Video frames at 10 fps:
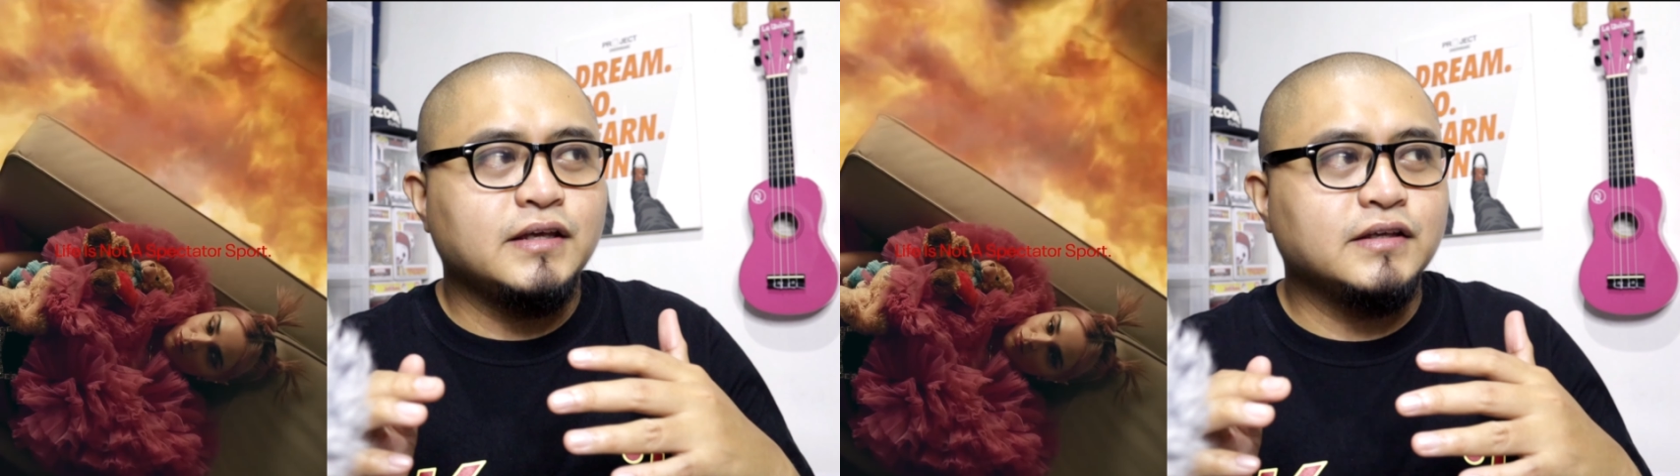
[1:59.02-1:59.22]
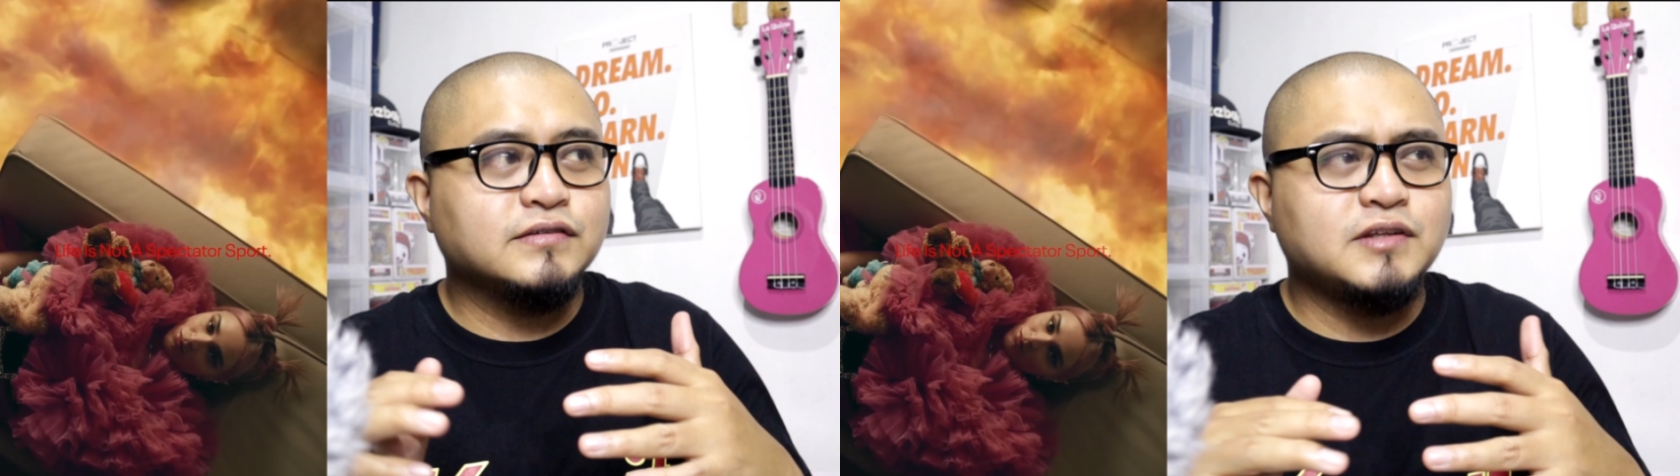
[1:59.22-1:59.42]

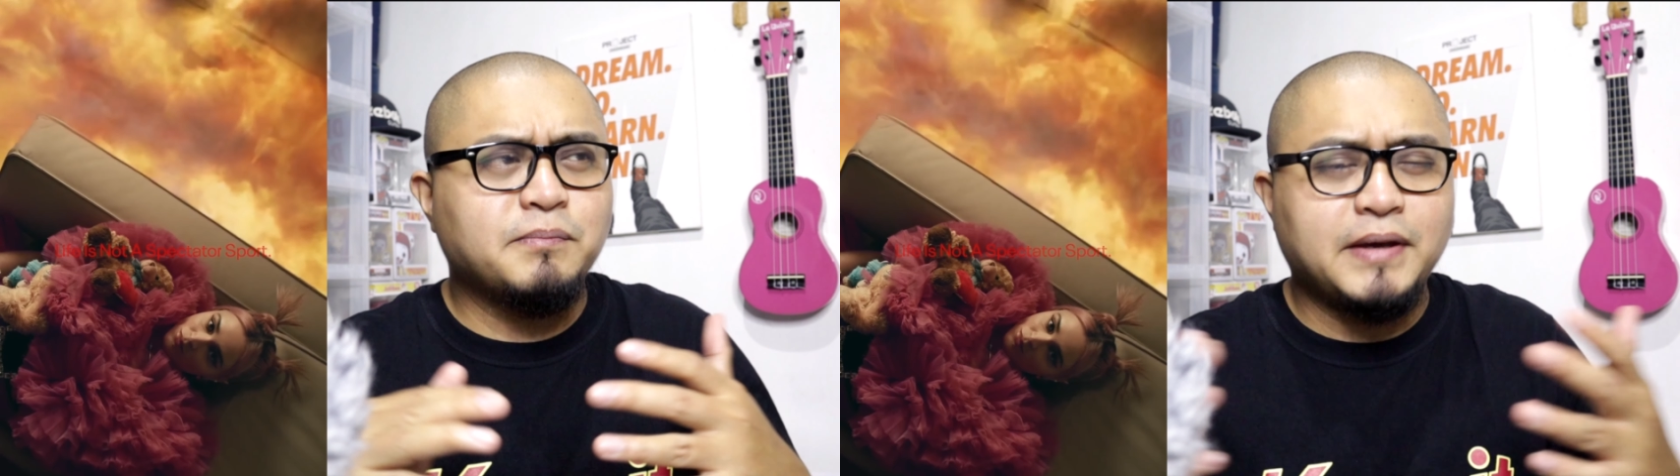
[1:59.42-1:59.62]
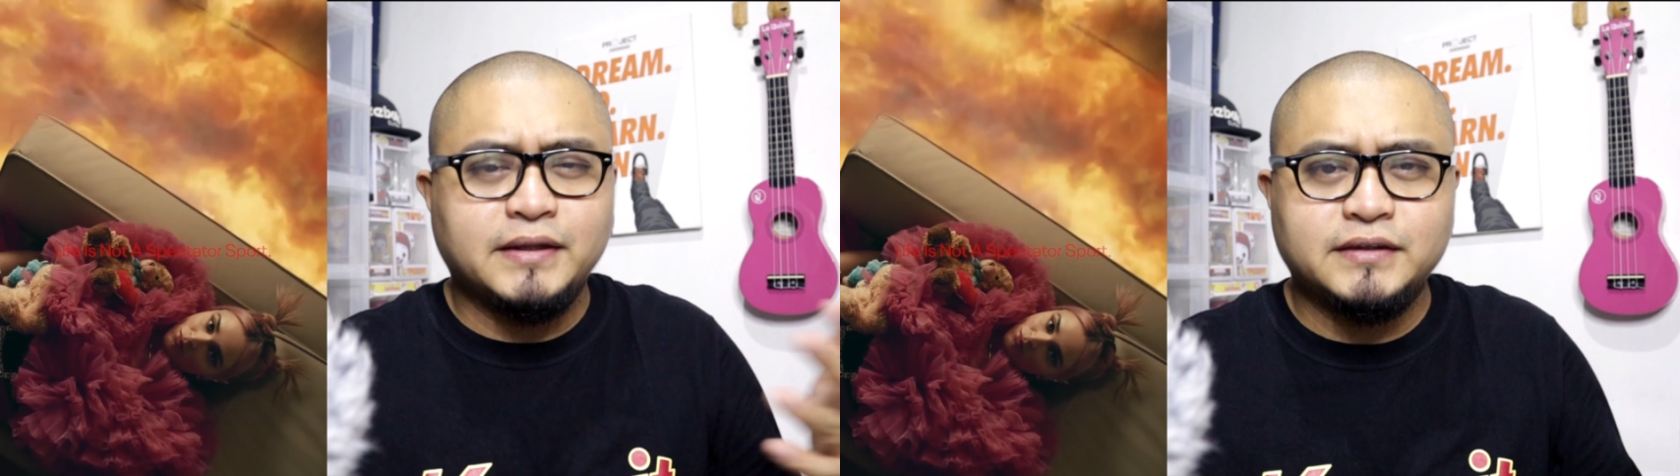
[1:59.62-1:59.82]
is
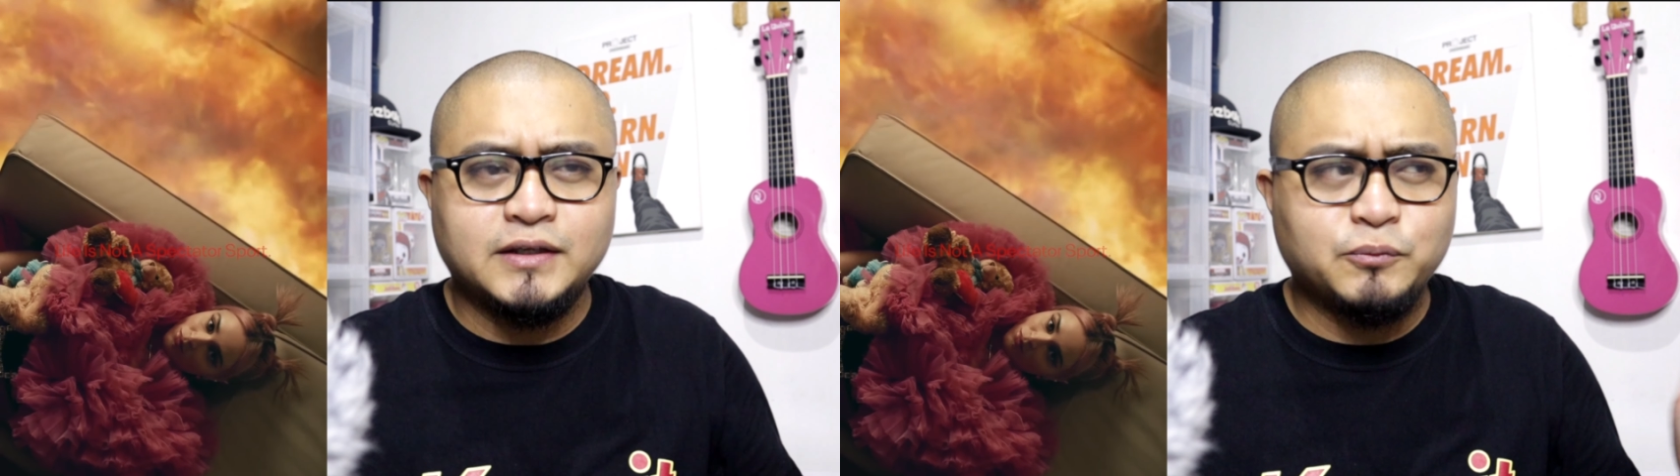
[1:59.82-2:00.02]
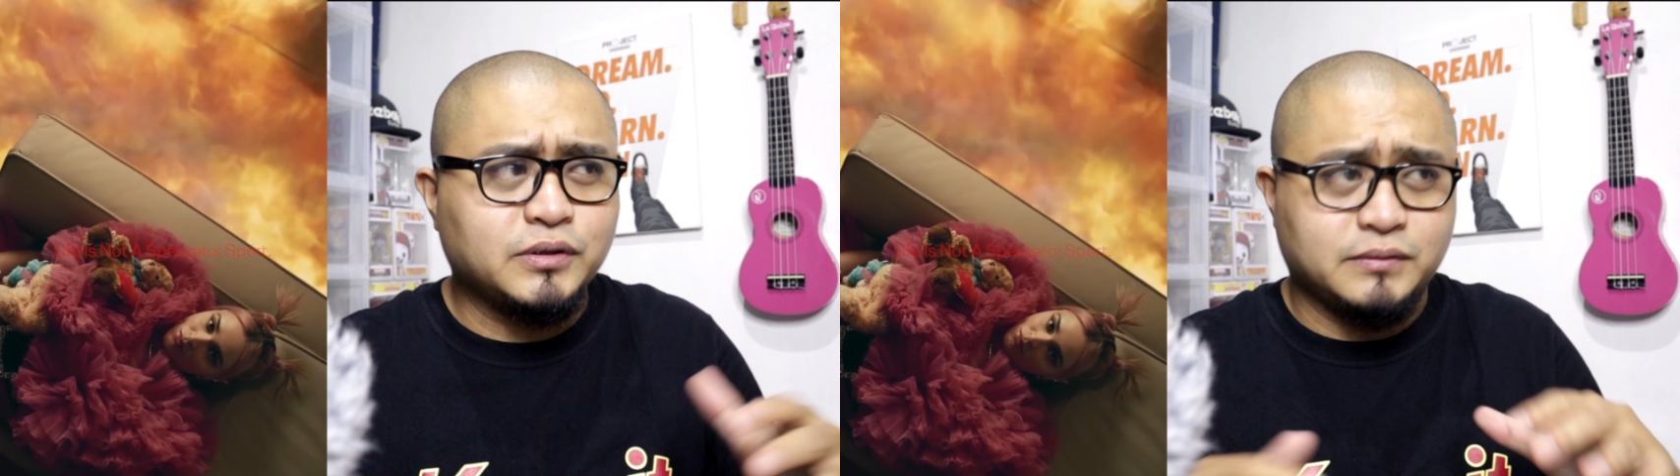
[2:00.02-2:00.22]

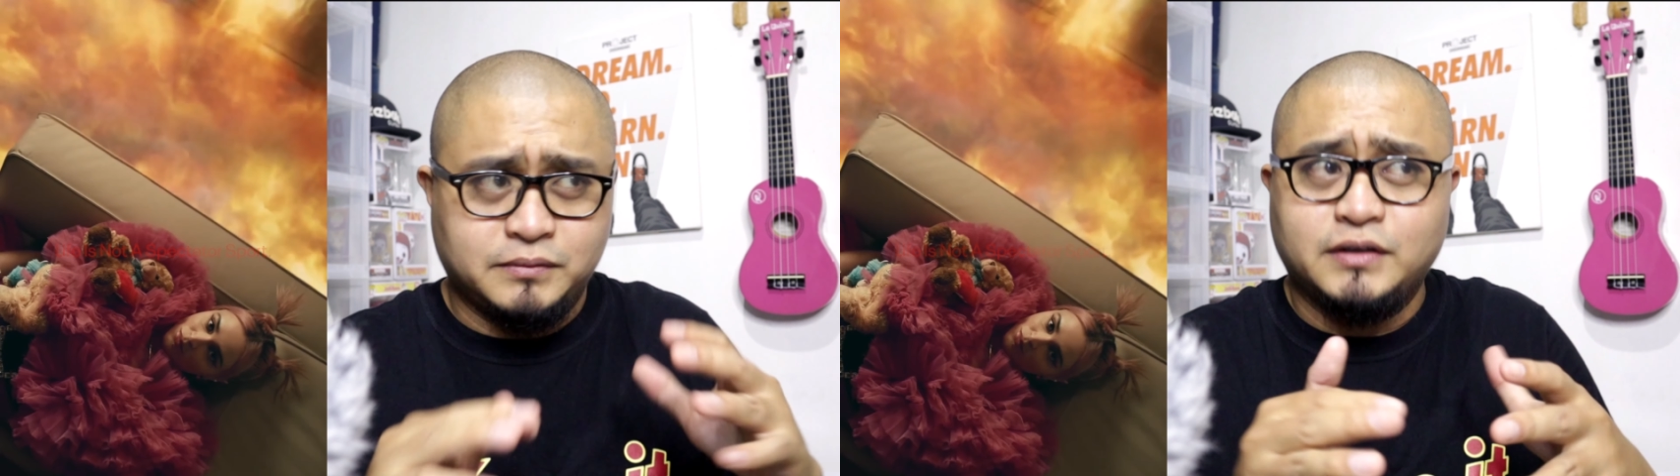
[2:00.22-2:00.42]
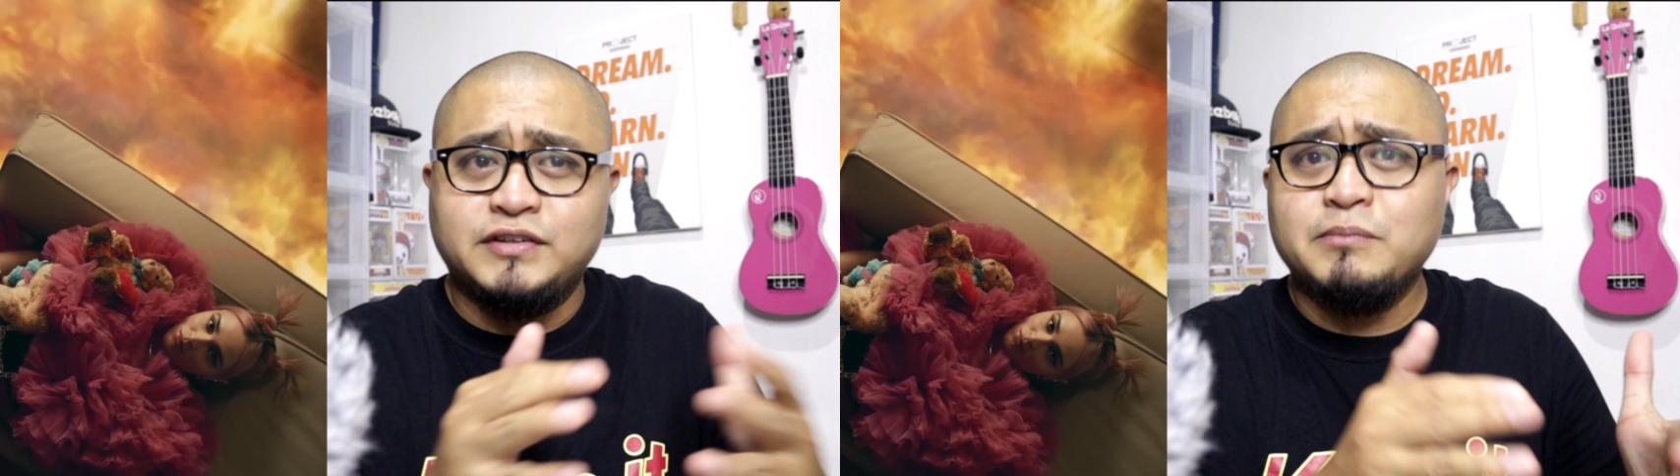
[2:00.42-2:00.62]
dependent, well,
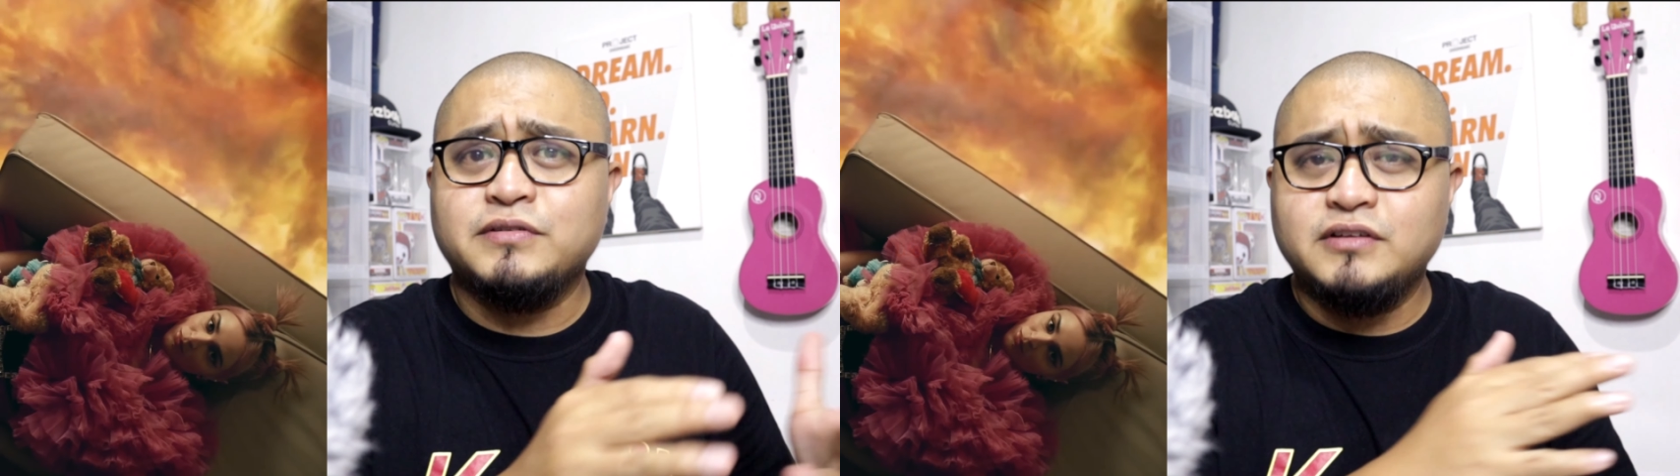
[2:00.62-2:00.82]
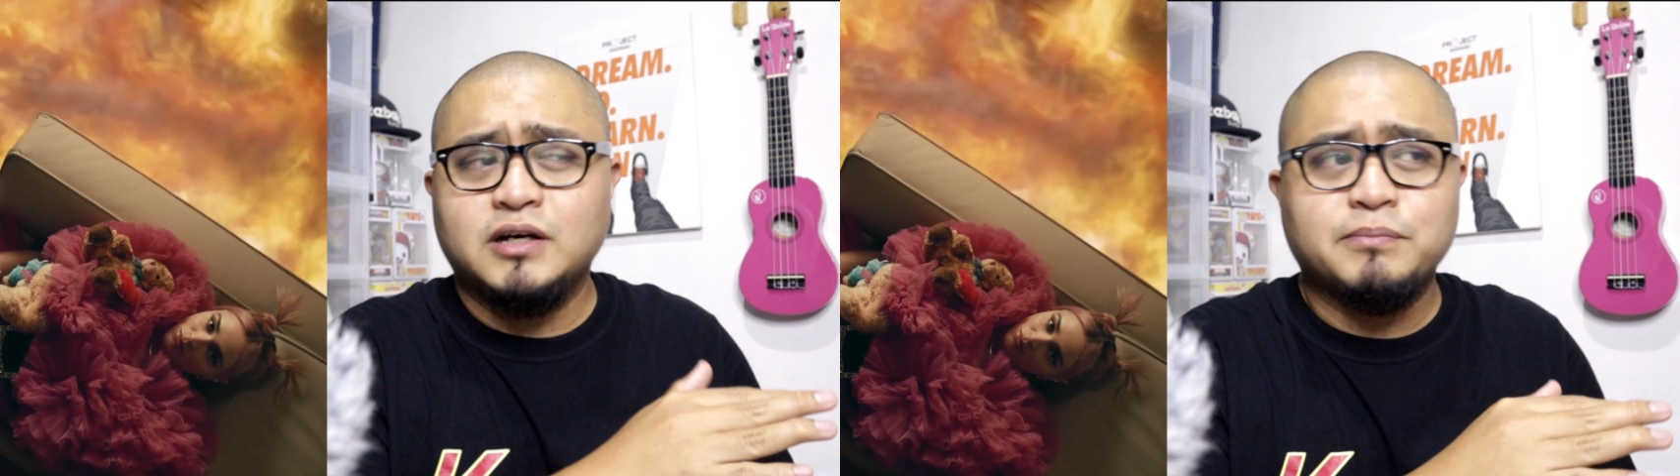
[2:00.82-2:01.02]
same
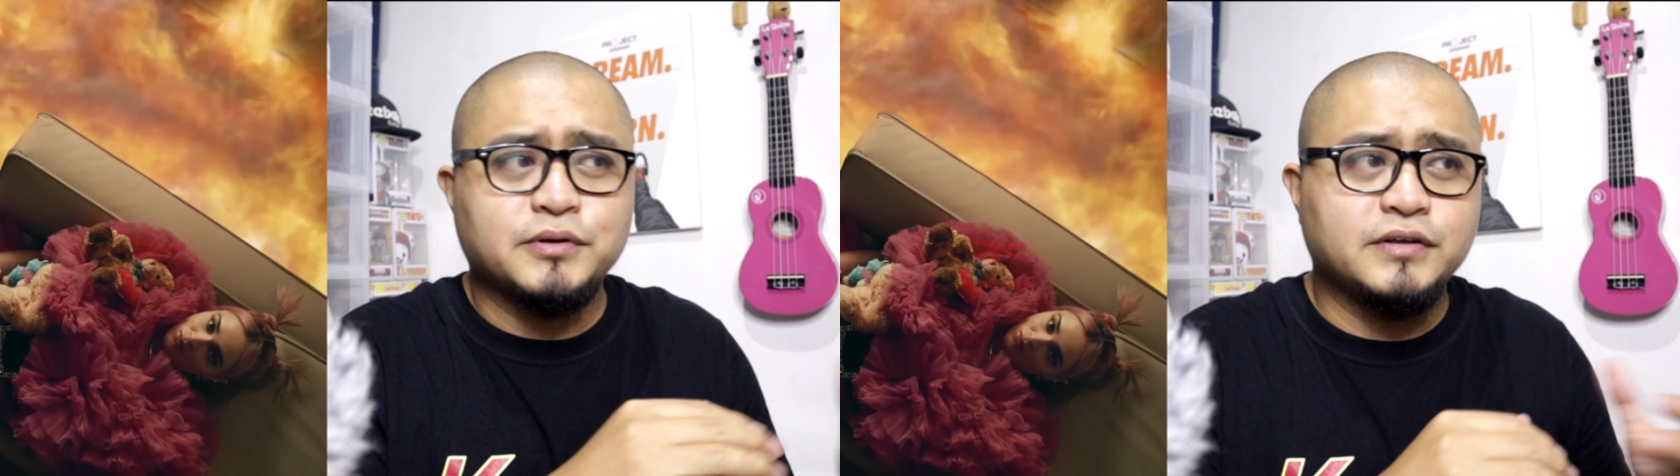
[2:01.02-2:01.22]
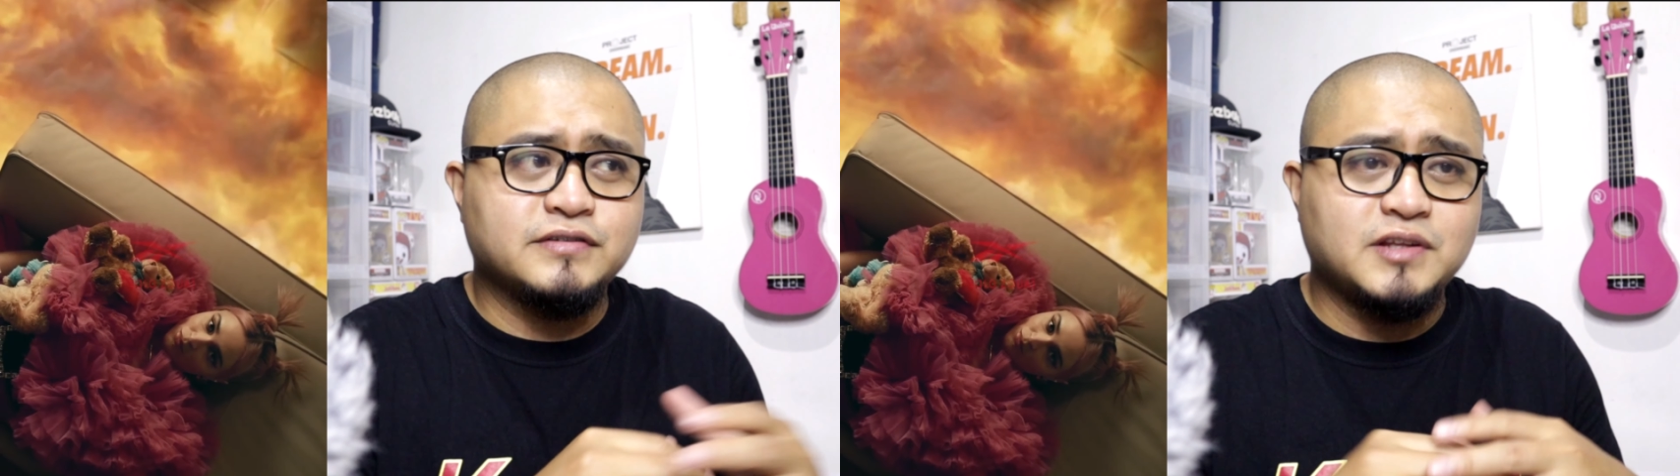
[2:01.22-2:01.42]
as the
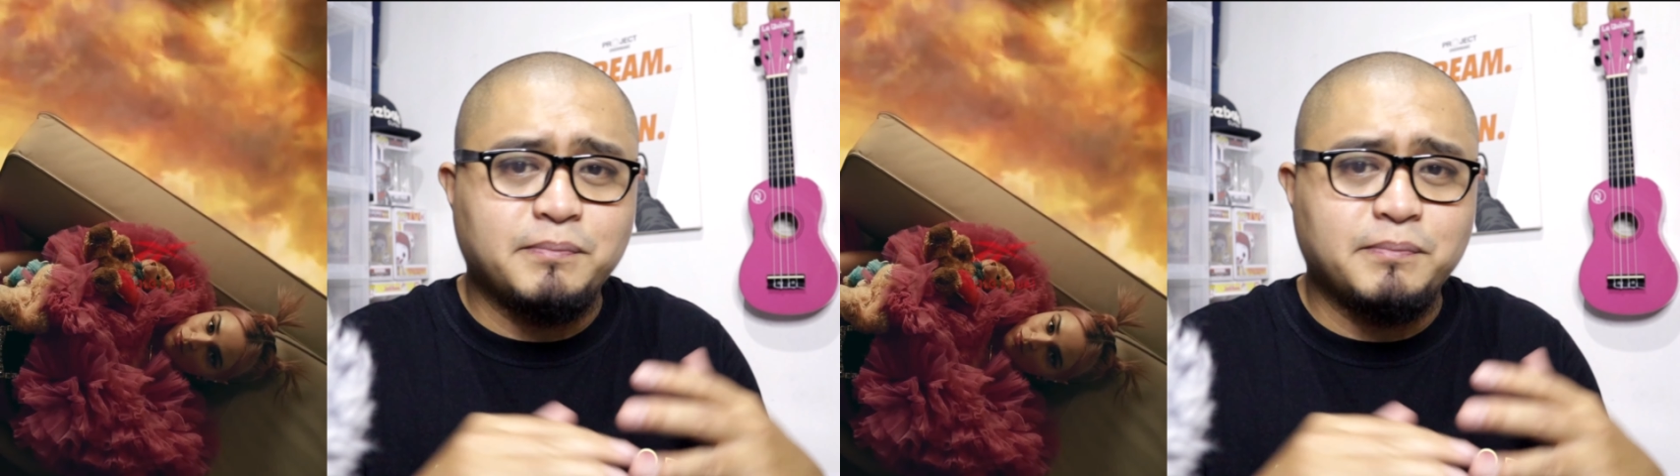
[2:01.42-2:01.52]
upper, it's